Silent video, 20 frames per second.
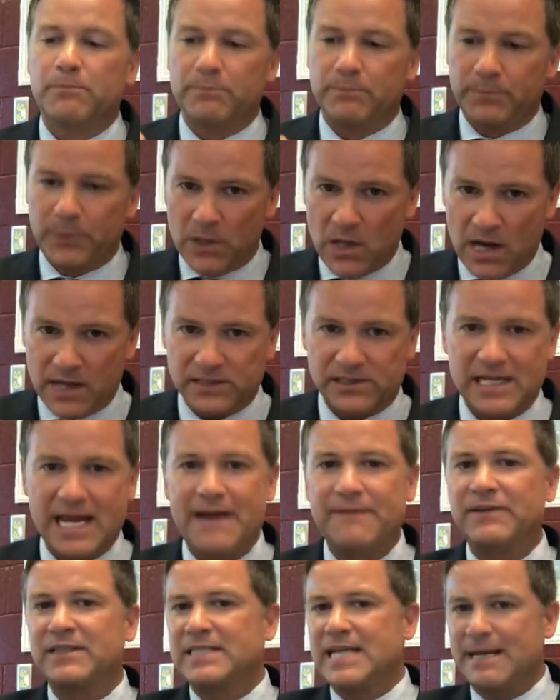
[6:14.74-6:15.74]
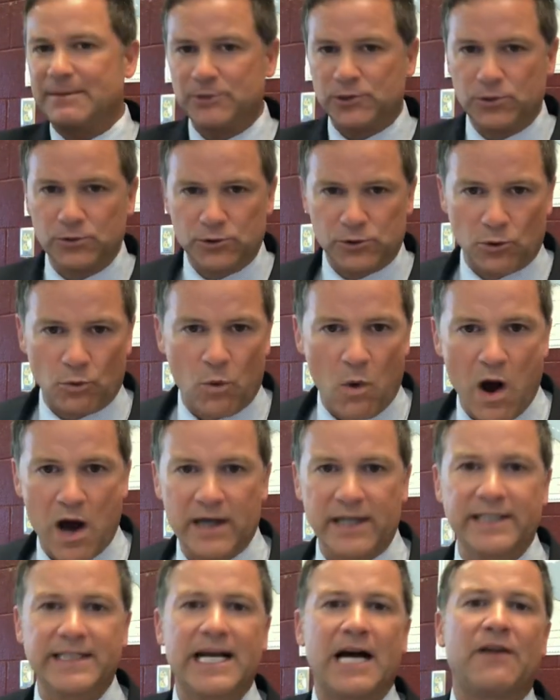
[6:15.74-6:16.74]
Plus, every time students are
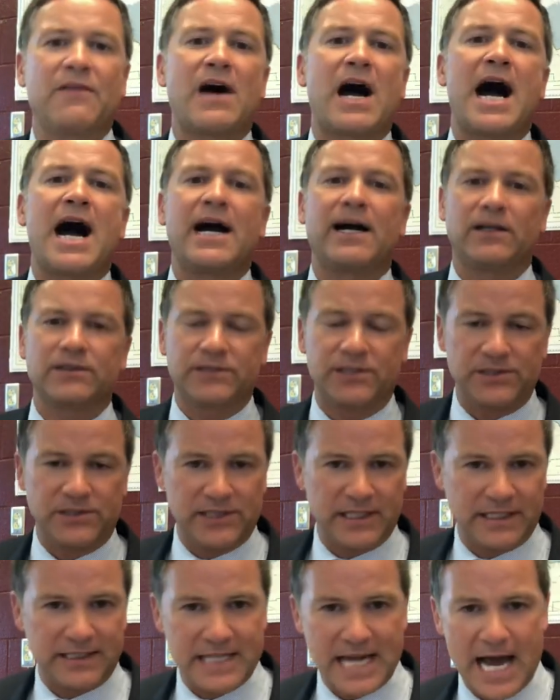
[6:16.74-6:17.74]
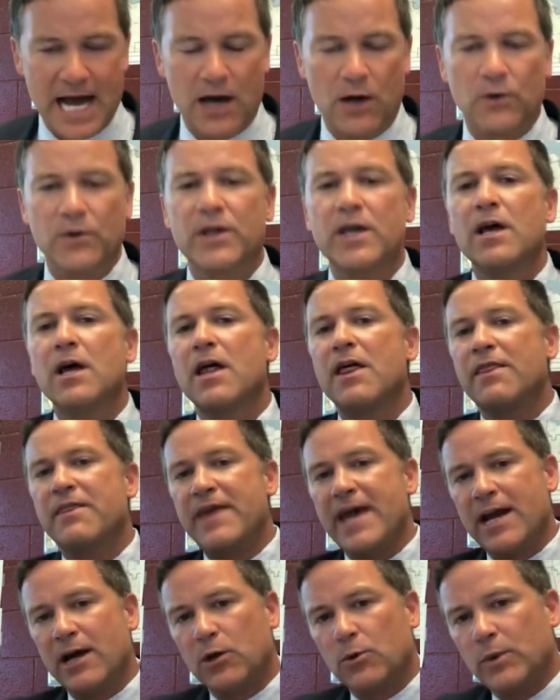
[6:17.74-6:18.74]
walking down the aisle to sit down,
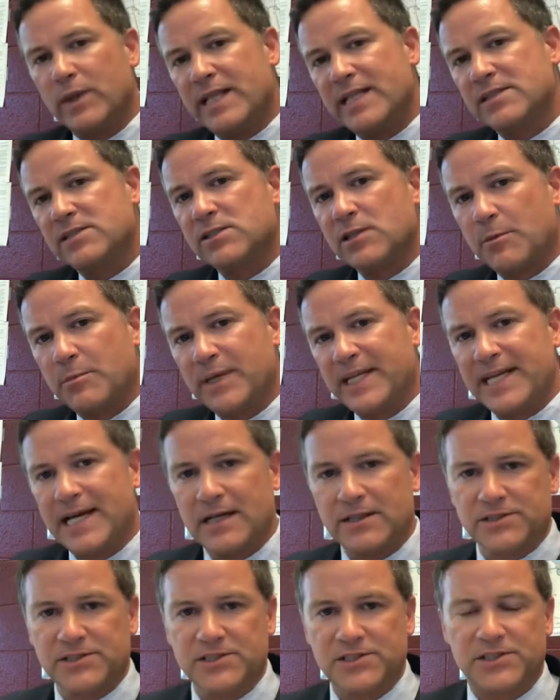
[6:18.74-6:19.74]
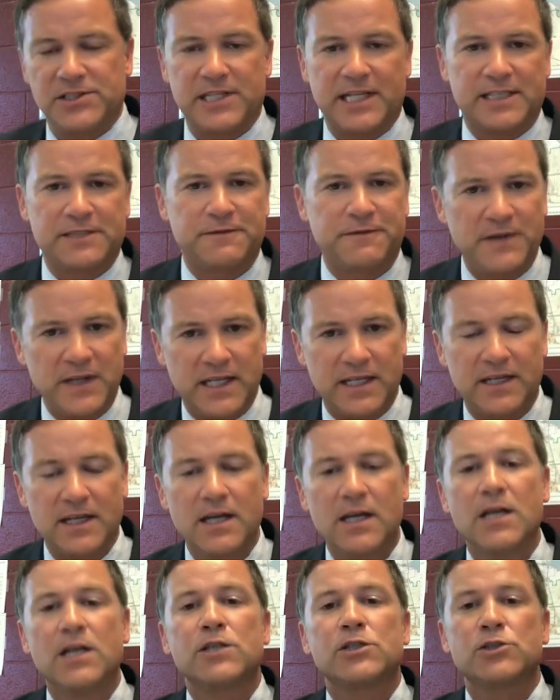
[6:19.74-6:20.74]
they are within somebody else's 6 feet.
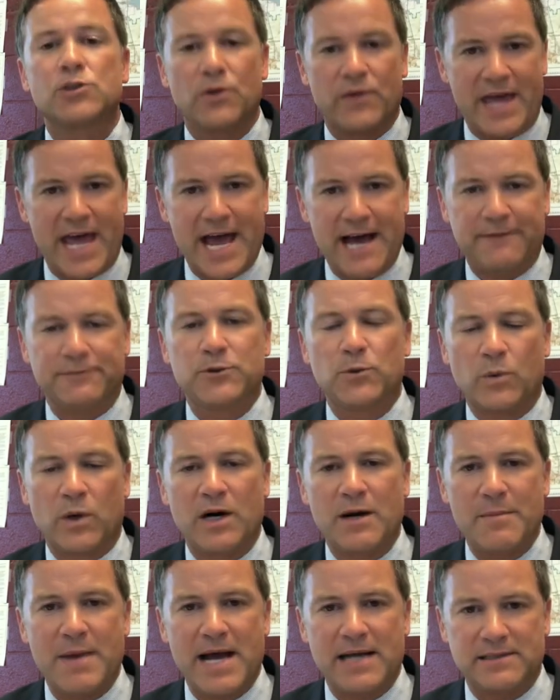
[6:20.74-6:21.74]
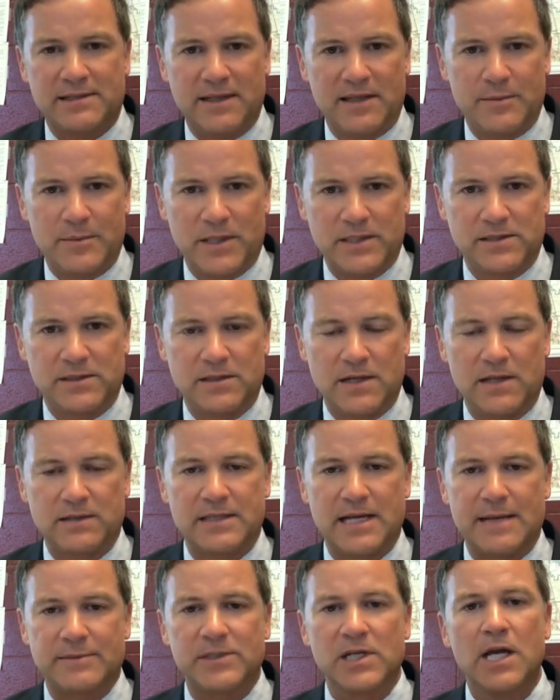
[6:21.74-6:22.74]
So they have to wear a mask on the buses at all
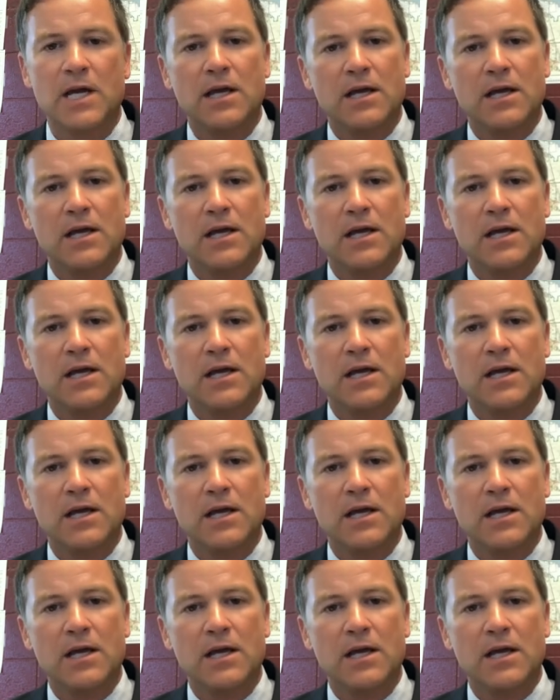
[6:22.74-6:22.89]
times.